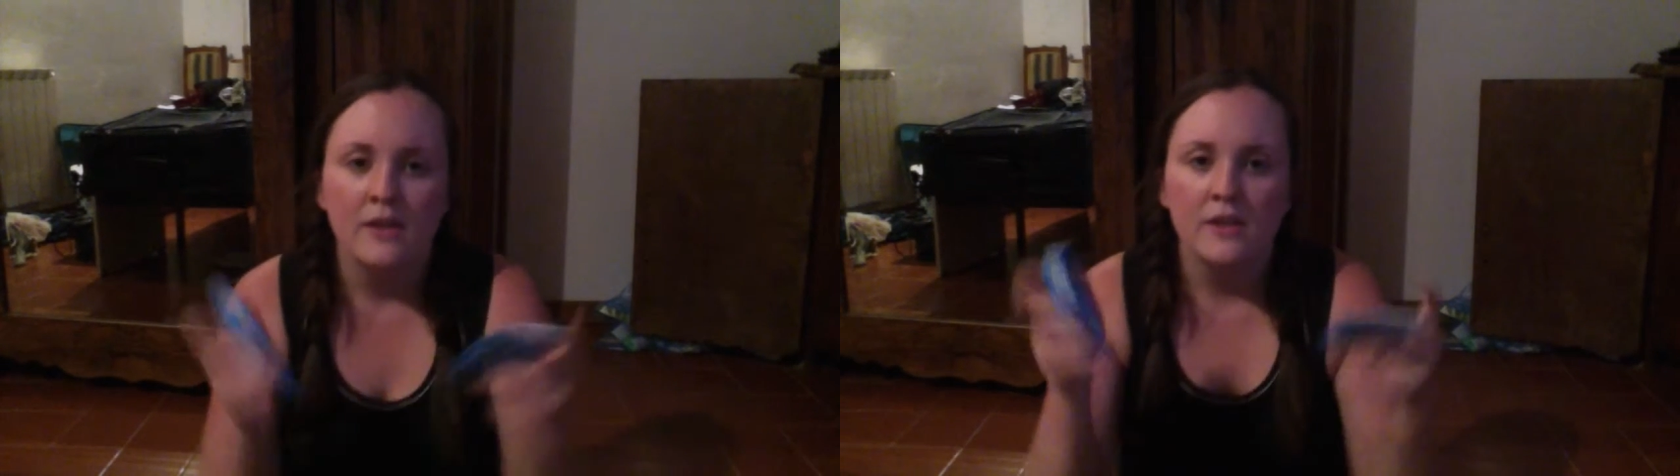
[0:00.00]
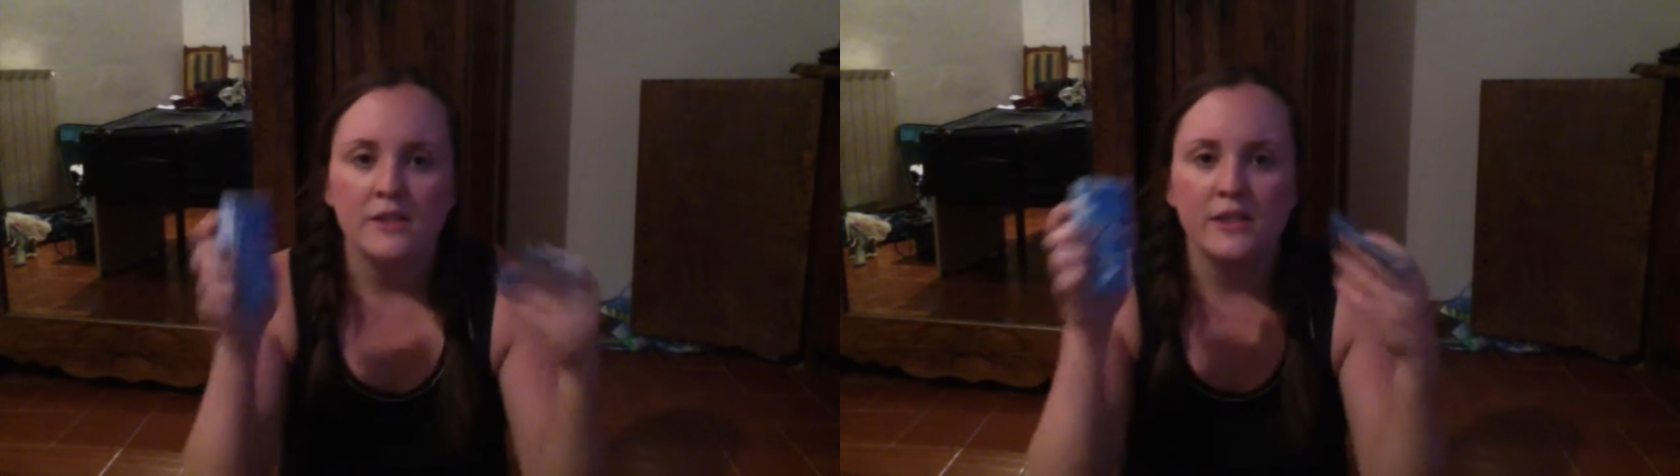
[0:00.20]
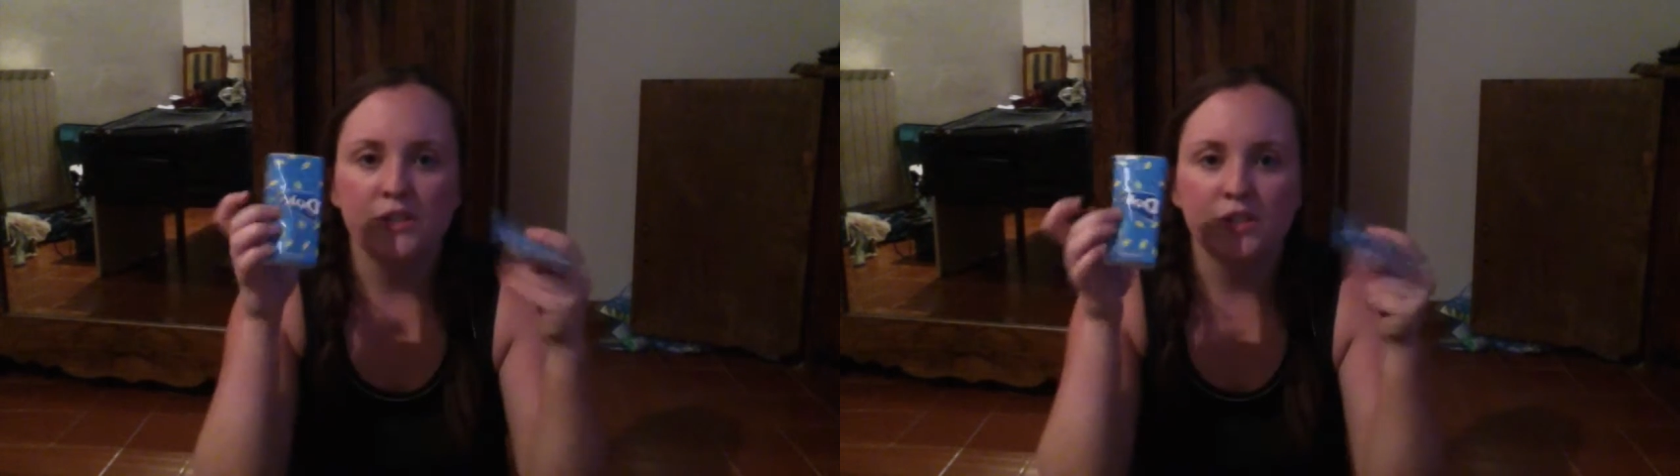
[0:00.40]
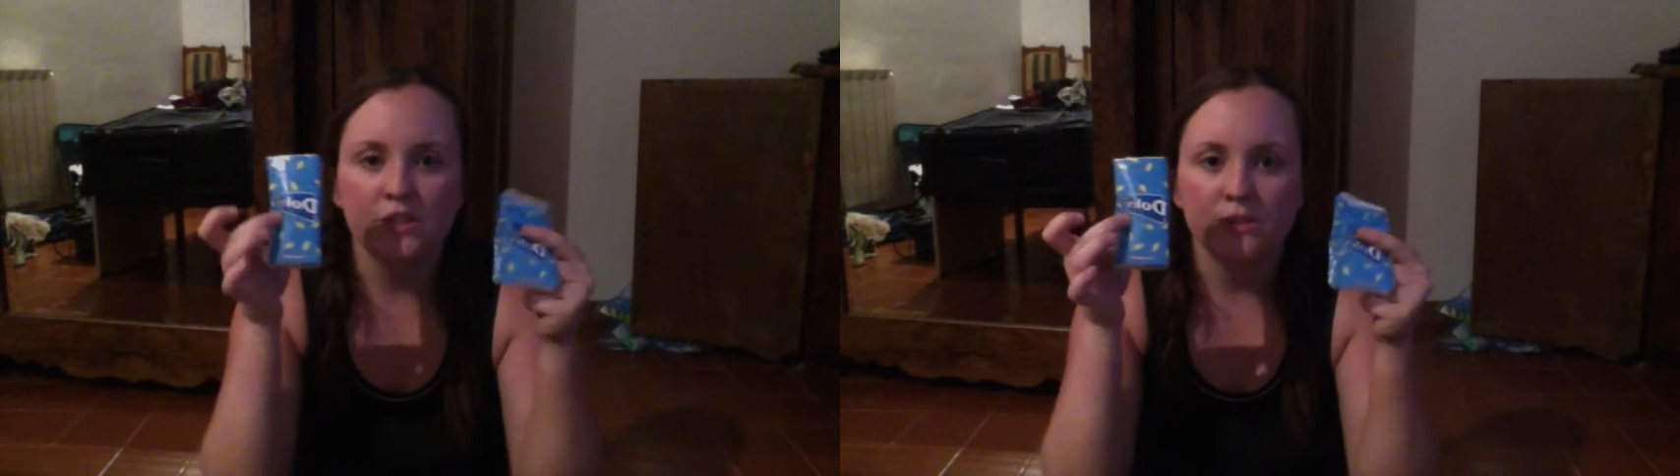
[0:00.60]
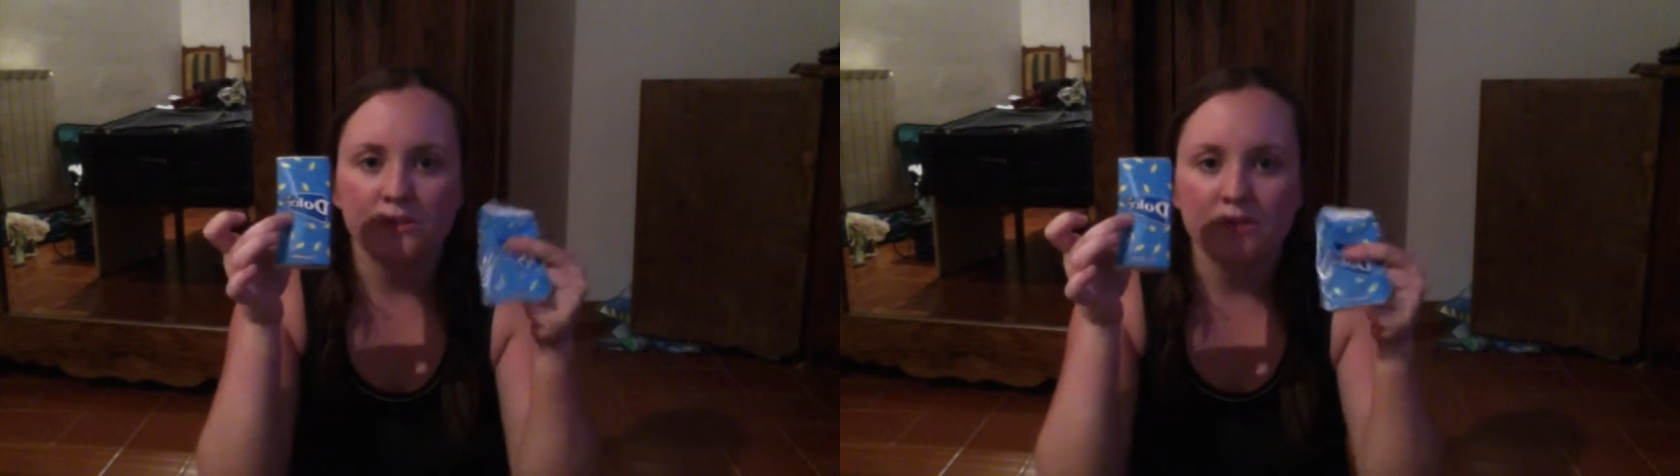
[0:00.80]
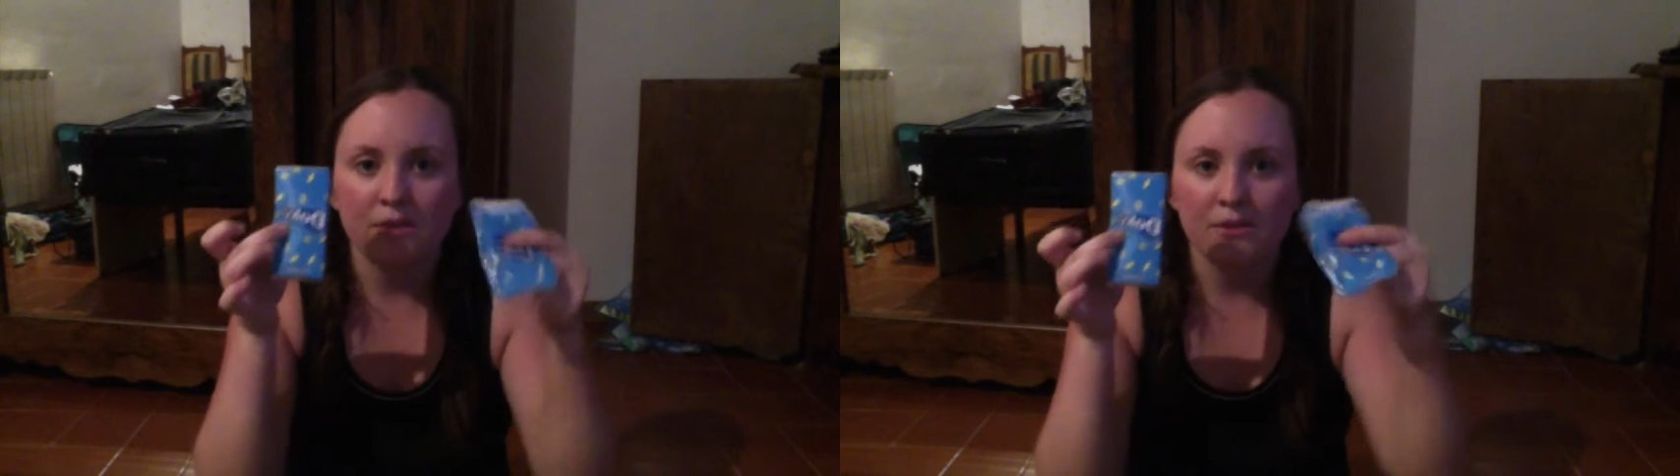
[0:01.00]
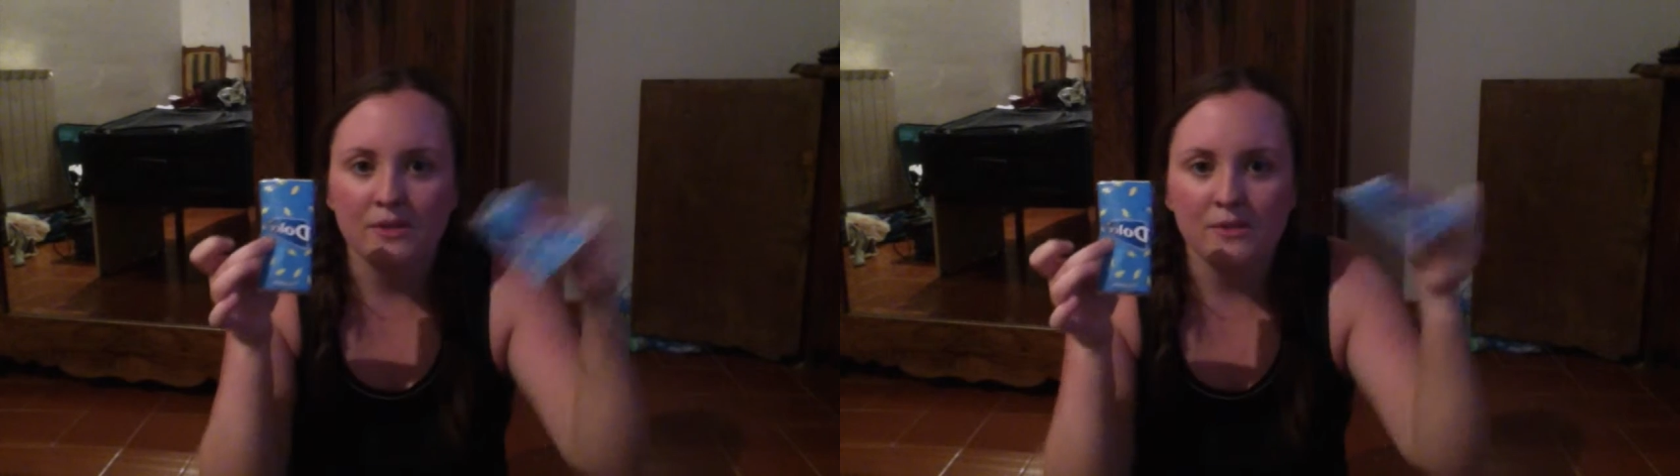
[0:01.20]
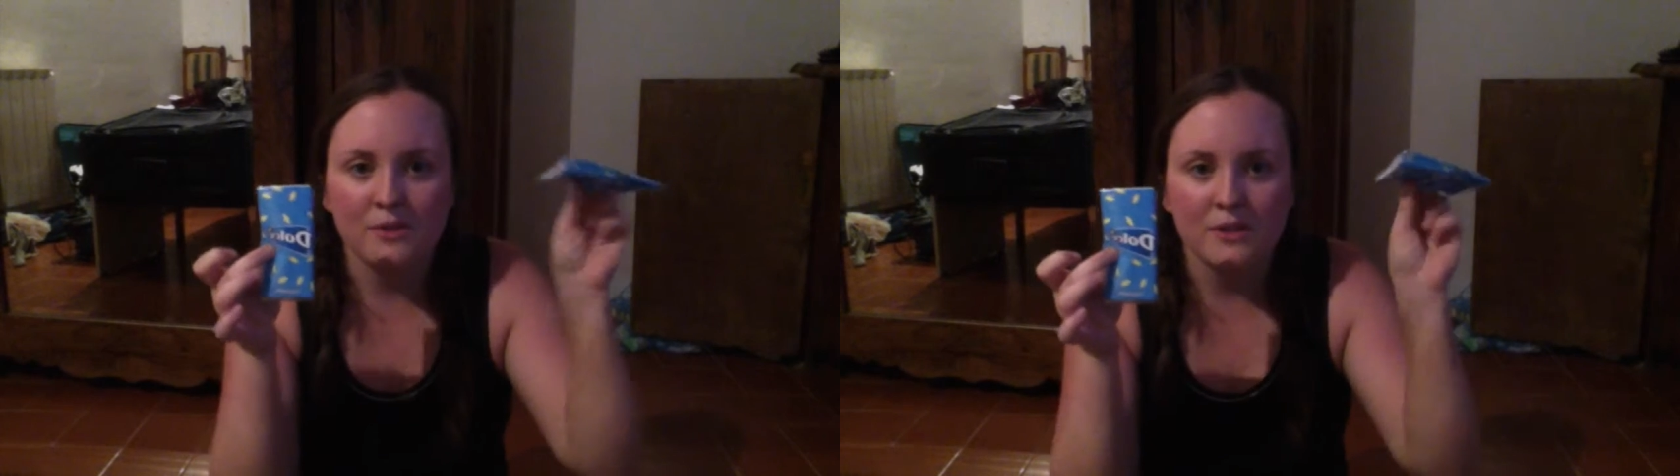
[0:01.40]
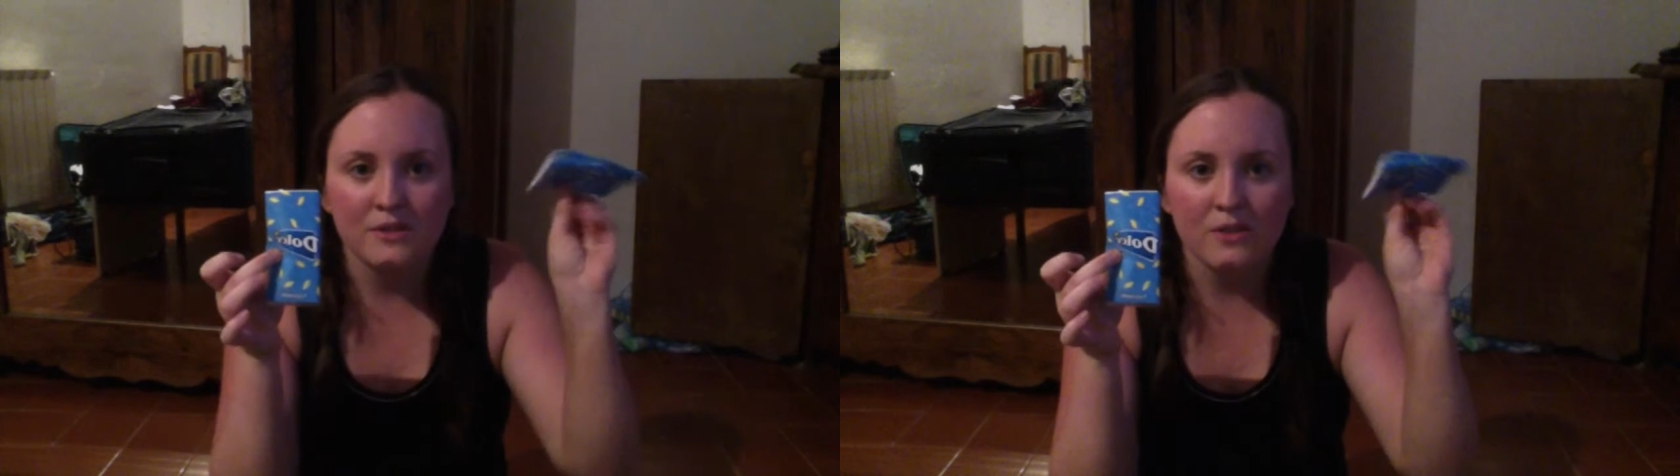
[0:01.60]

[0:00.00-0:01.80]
Tissues. So this one is